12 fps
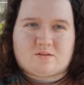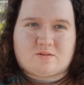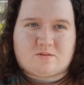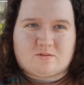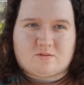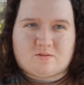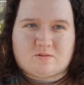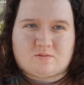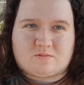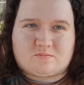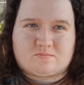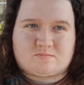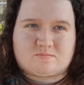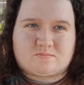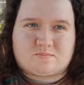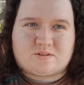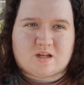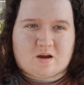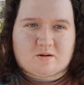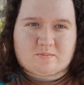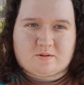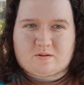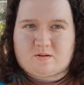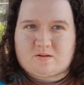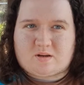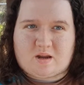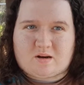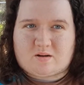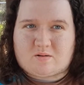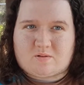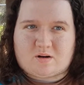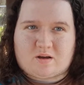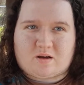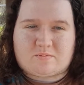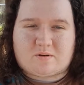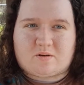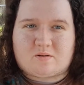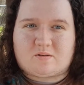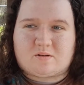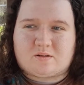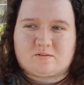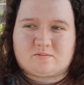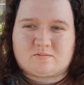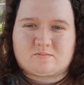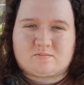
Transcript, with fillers: to stay up they don't want to upload and